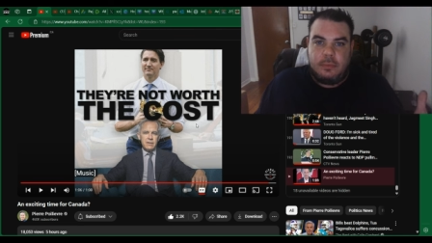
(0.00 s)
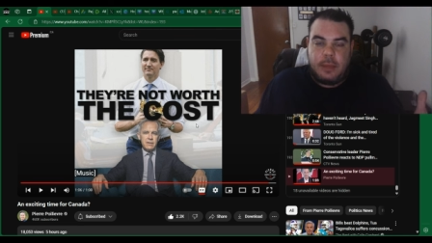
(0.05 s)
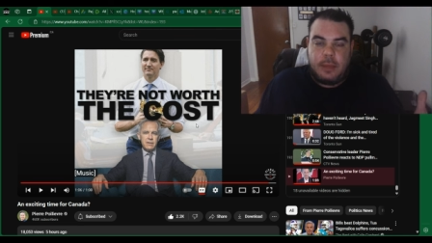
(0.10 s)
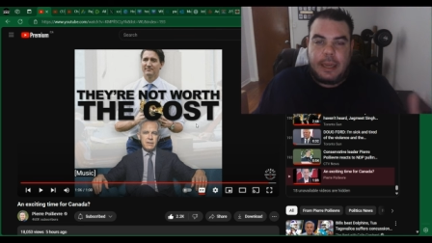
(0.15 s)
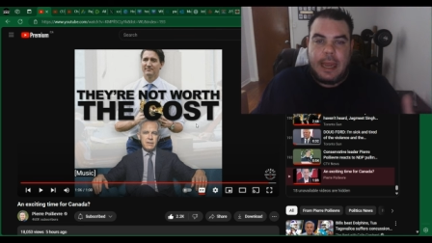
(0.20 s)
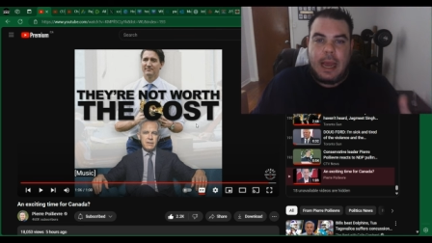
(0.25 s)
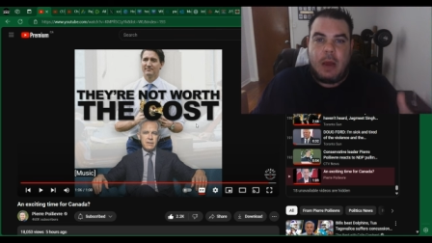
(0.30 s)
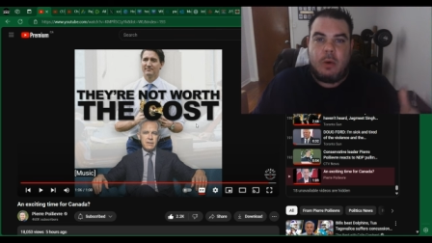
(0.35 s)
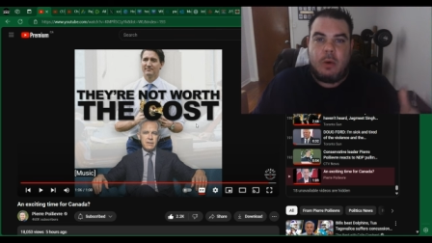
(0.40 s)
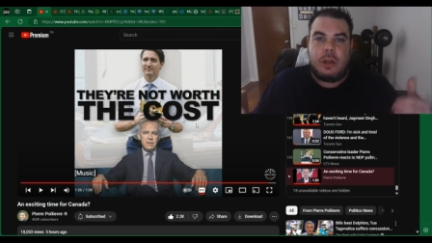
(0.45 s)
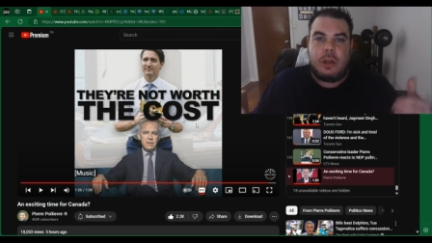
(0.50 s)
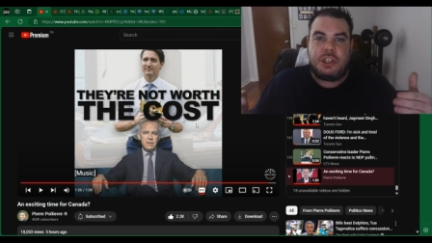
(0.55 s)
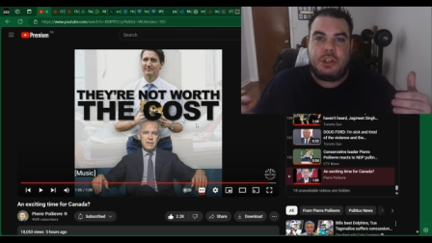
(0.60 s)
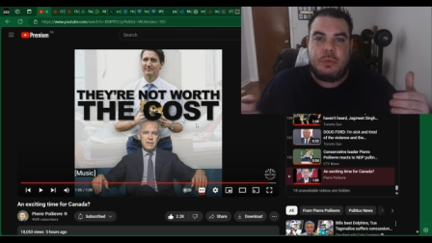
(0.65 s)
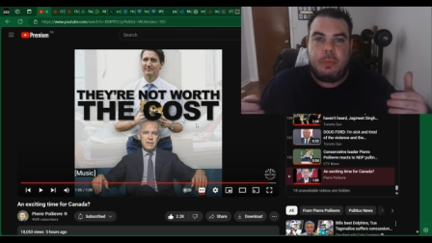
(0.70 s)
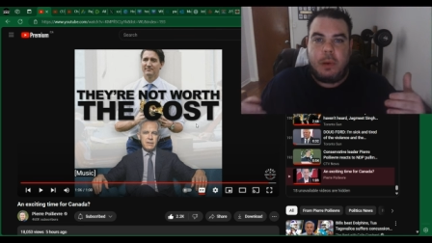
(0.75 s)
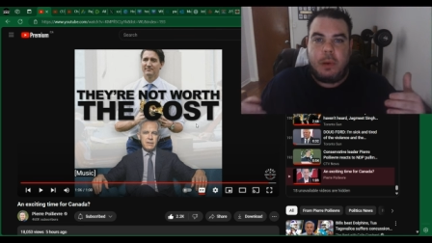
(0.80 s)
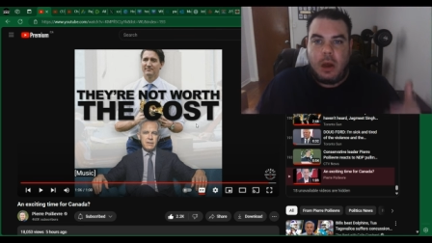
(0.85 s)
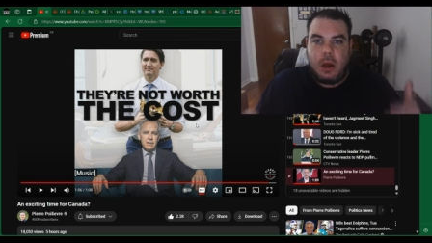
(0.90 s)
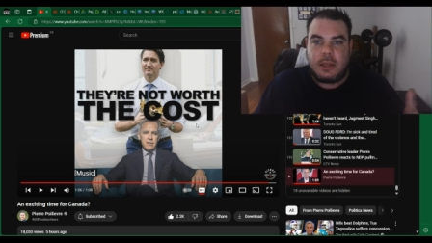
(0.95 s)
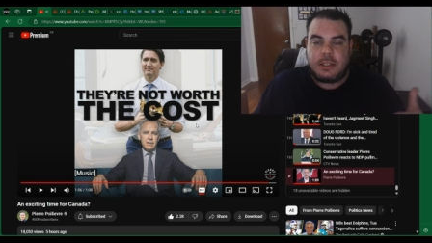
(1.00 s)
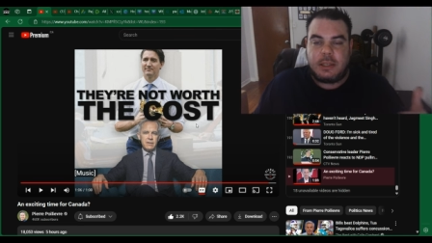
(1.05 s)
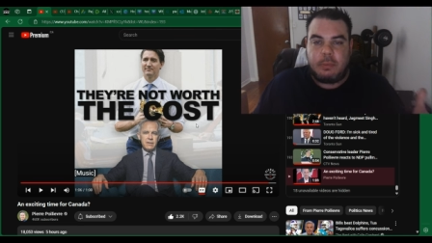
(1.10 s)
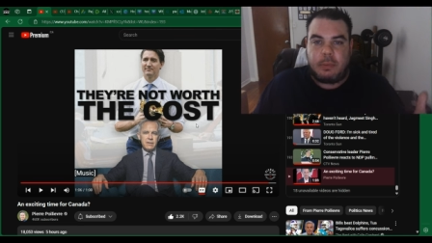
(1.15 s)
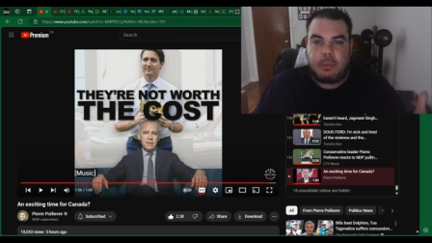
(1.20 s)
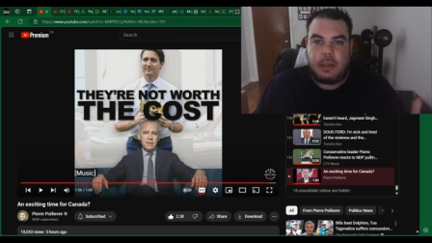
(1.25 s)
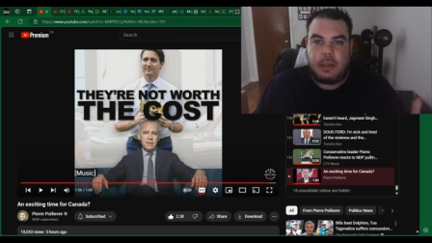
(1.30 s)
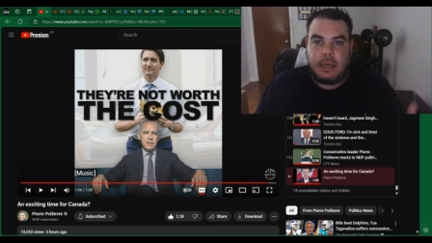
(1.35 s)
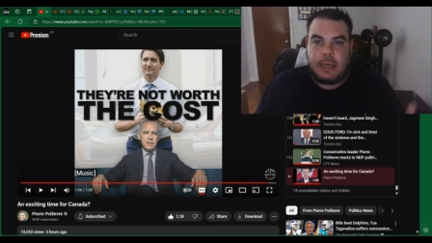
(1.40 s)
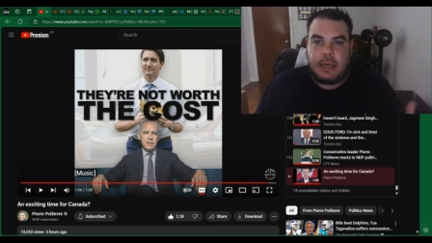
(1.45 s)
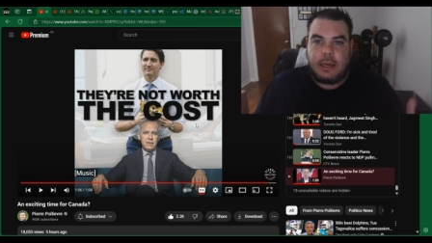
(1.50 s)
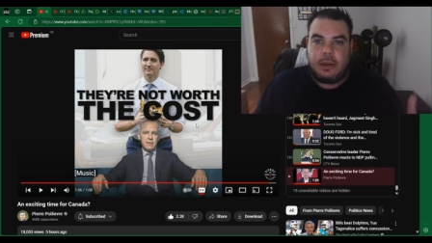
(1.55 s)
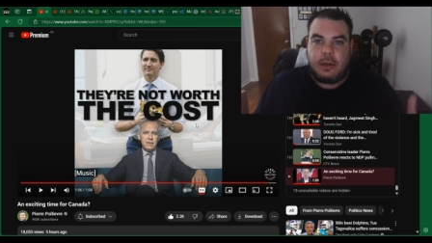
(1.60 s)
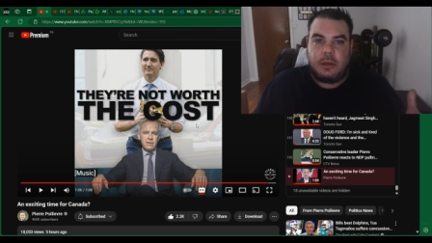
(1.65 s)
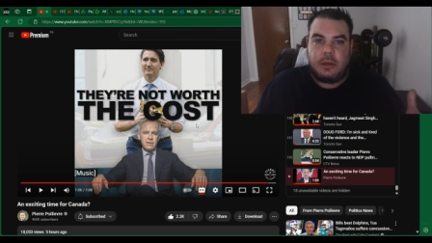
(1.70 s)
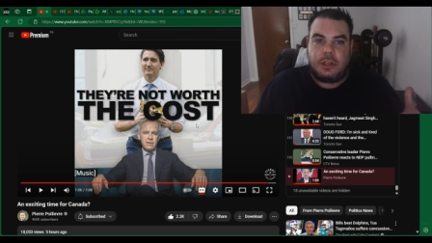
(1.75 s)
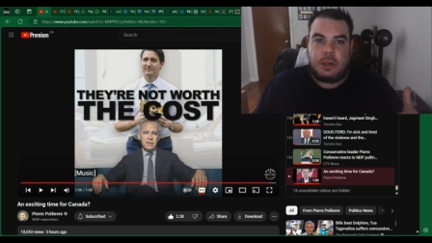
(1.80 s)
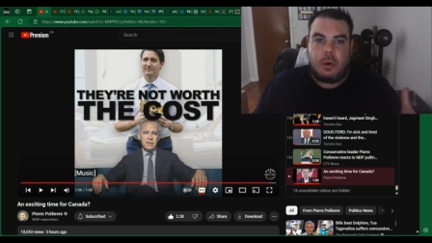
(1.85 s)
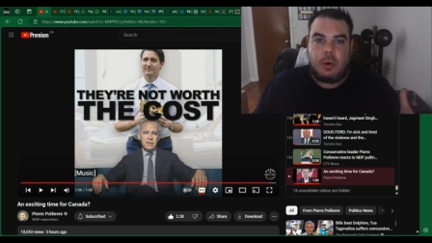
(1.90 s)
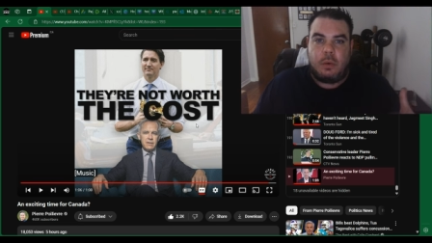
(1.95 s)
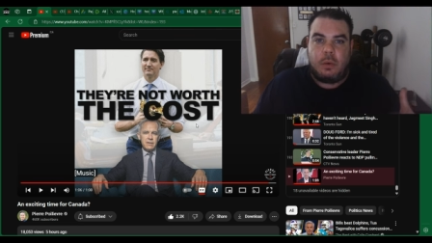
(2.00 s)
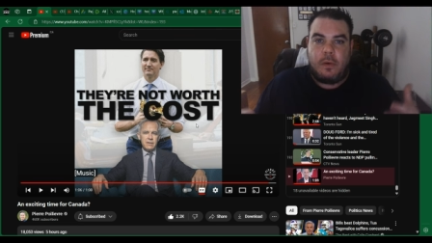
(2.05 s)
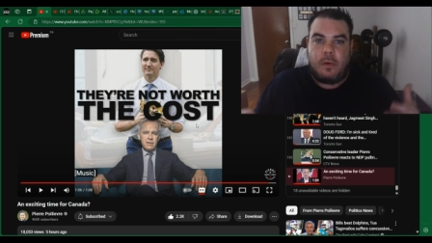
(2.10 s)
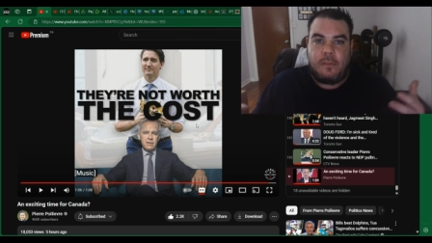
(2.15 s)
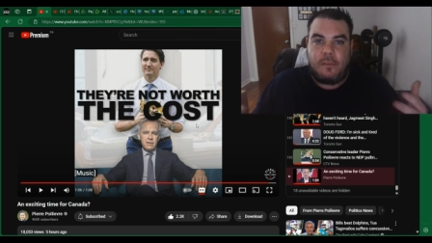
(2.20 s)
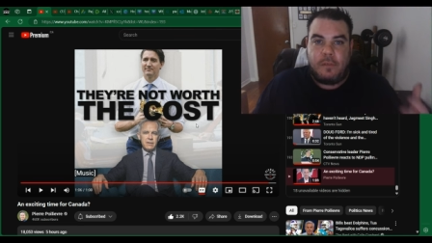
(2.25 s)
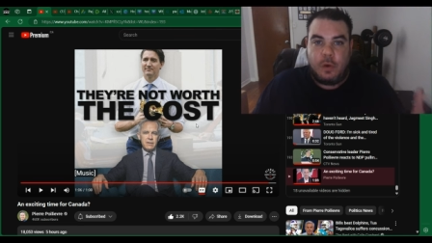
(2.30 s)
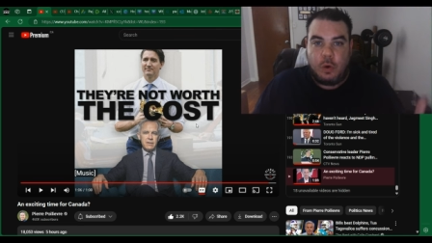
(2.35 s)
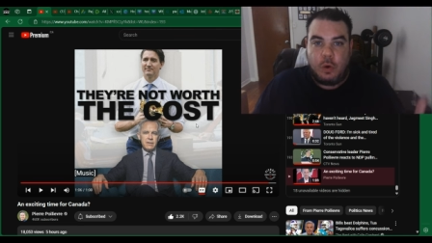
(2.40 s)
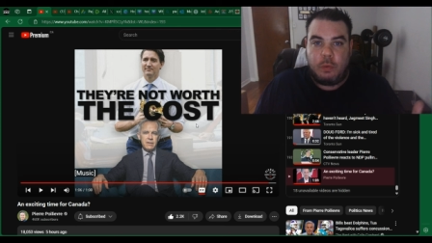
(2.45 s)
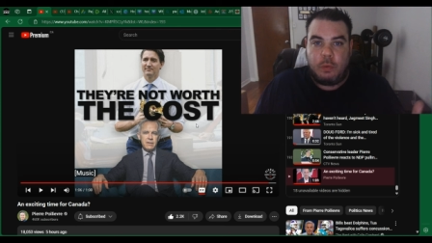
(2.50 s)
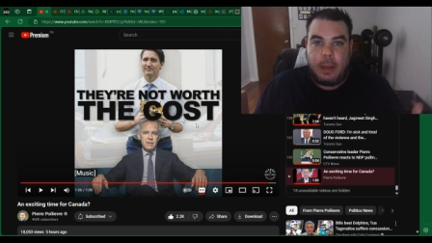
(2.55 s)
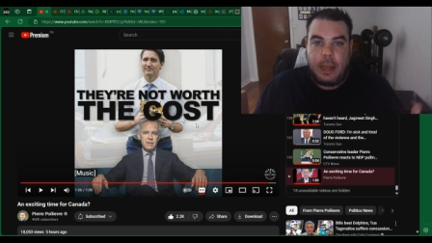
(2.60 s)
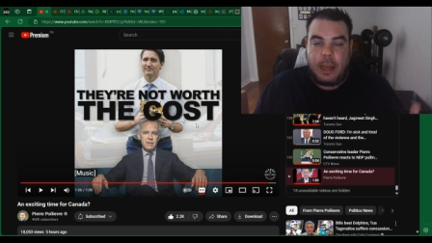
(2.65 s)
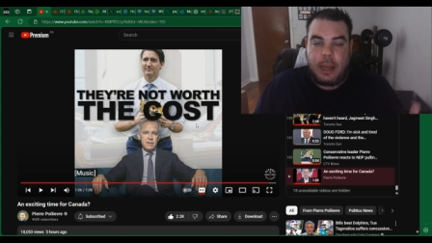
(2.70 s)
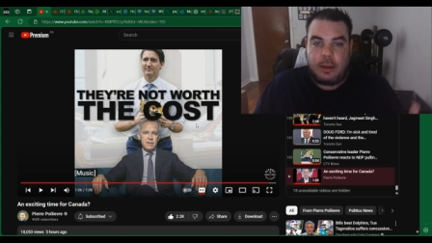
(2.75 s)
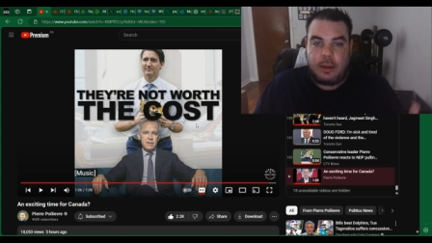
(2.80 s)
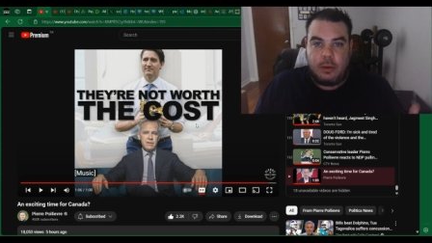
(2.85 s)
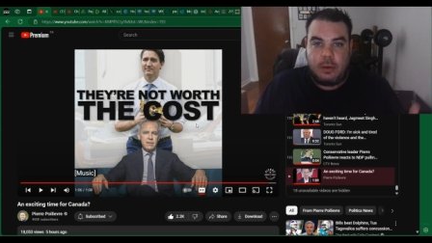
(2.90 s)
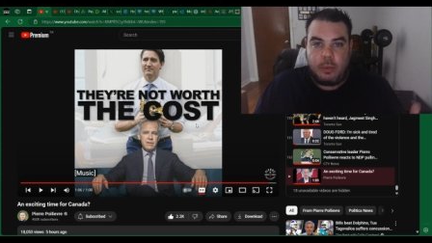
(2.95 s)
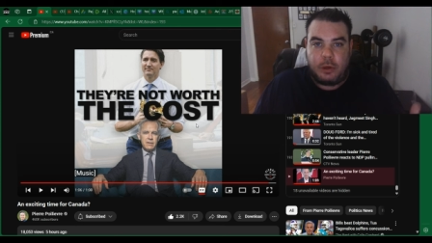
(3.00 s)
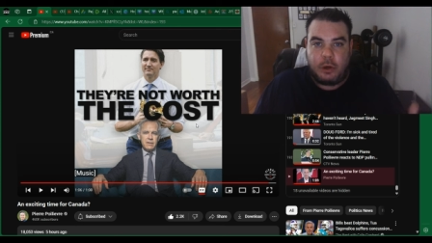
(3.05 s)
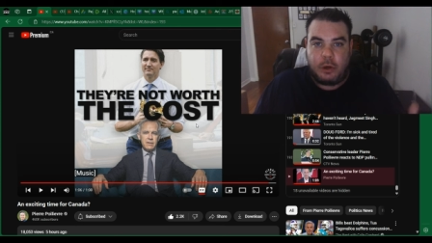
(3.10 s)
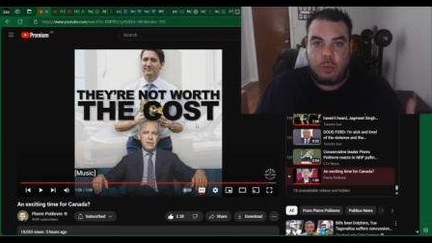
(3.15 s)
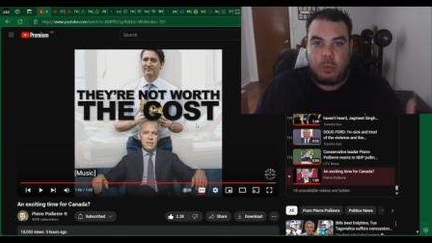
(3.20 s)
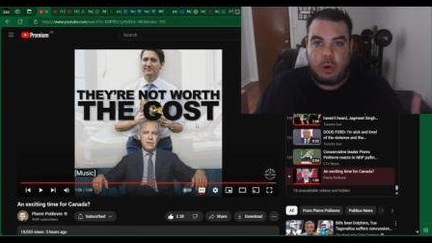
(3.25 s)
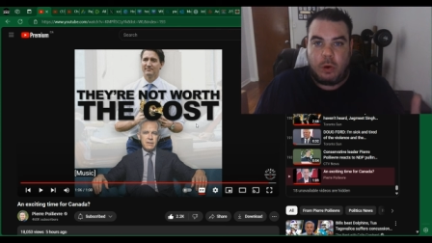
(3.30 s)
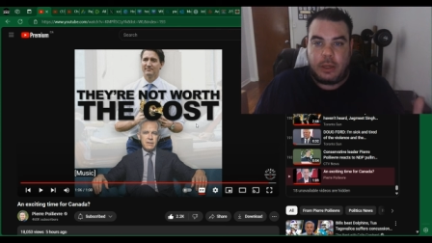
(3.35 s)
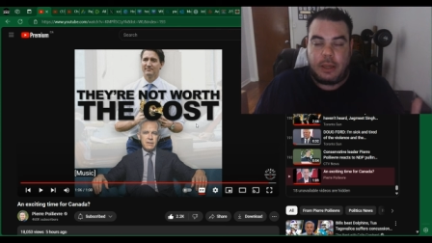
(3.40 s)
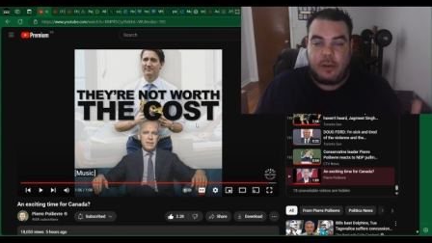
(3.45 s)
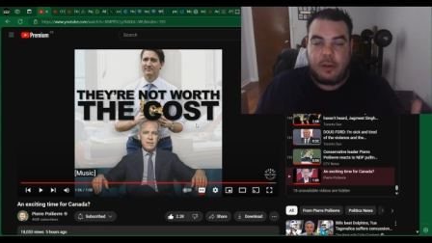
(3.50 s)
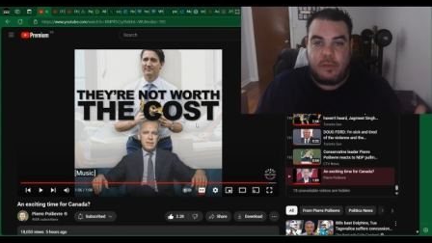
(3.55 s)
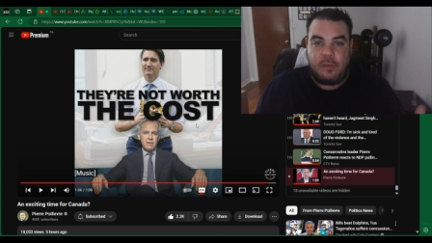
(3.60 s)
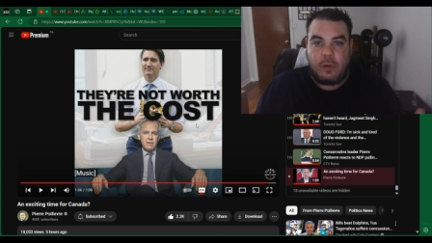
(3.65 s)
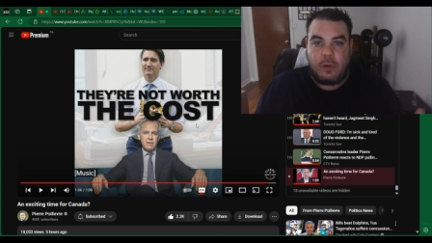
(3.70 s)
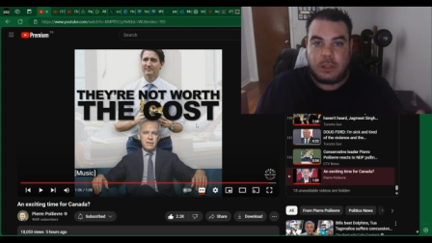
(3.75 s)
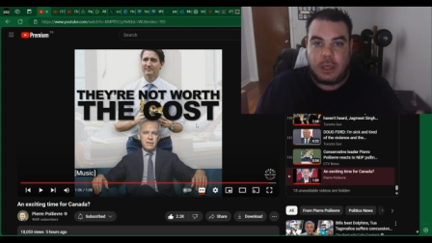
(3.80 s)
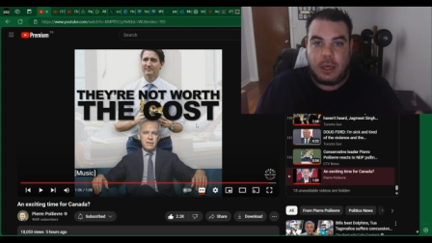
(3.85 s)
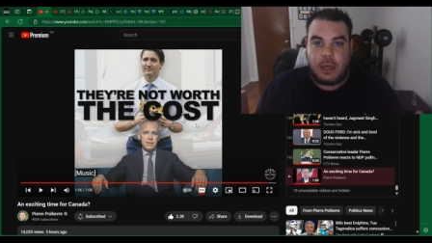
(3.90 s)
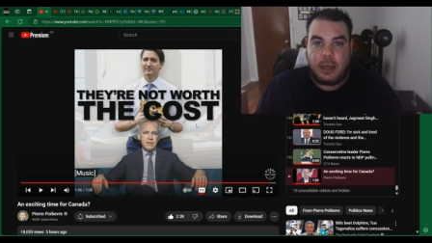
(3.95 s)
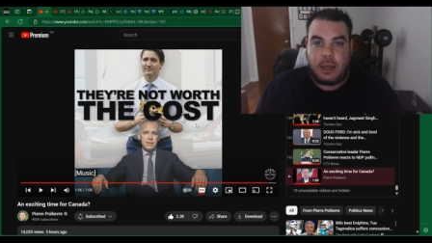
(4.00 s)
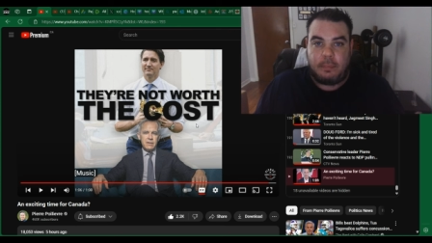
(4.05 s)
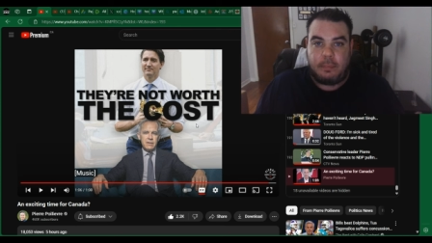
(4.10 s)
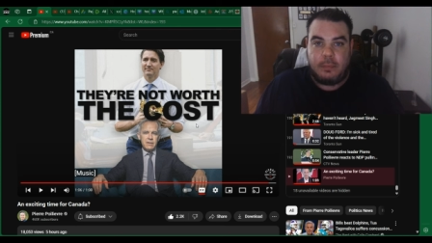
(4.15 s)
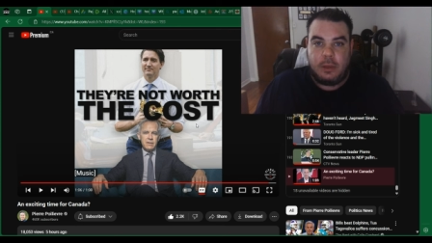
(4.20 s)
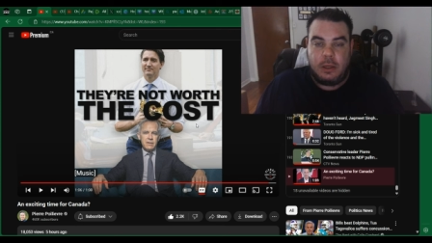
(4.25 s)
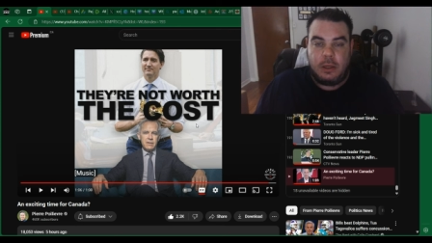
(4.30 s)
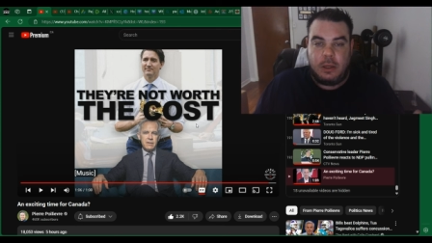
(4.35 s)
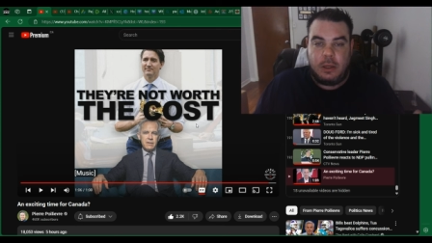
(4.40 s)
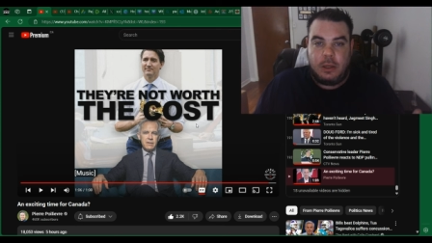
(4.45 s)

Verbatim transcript: Like, how could you possibly need to go to a food bank when you're working full time